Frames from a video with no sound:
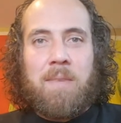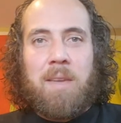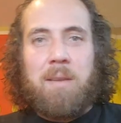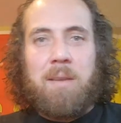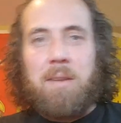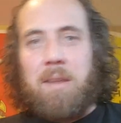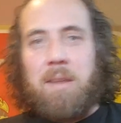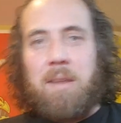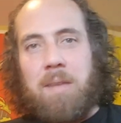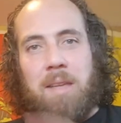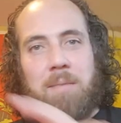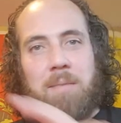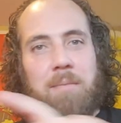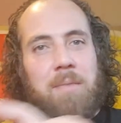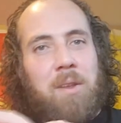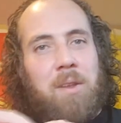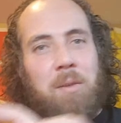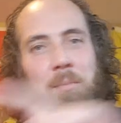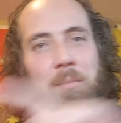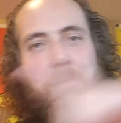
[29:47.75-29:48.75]
and
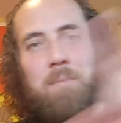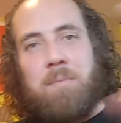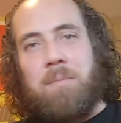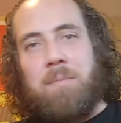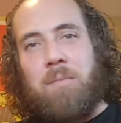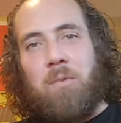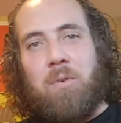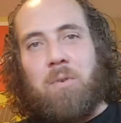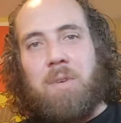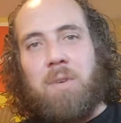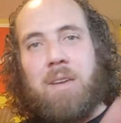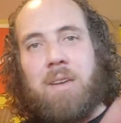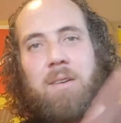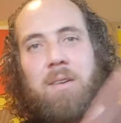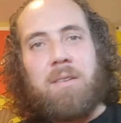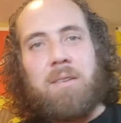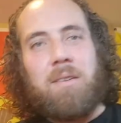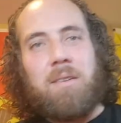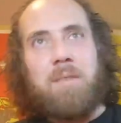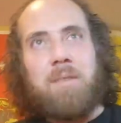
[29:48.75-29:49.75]
you know,
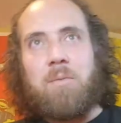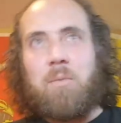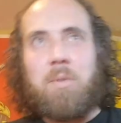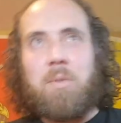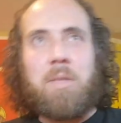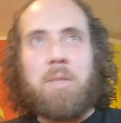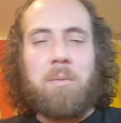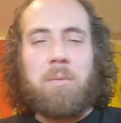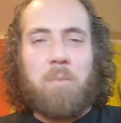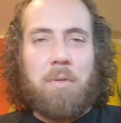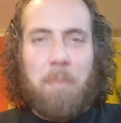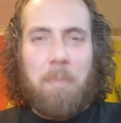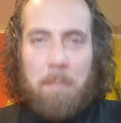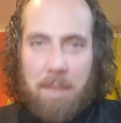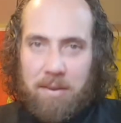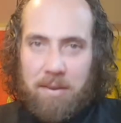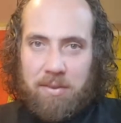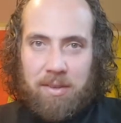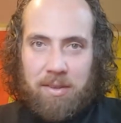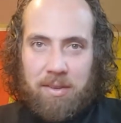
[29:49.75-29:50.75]
with a
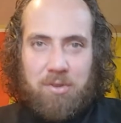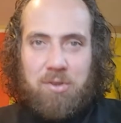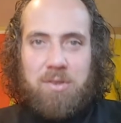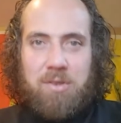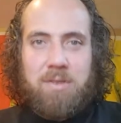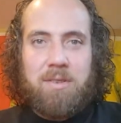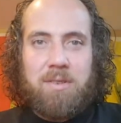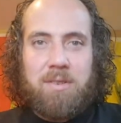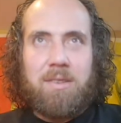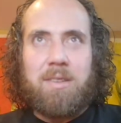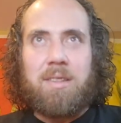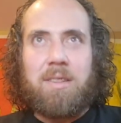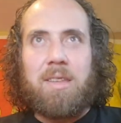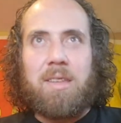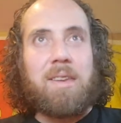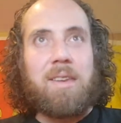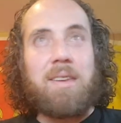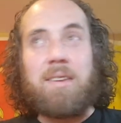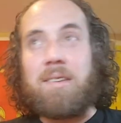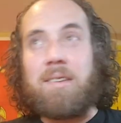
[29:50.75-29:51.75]
message
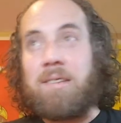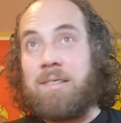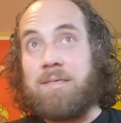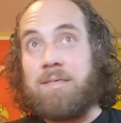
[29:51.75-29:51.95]
like.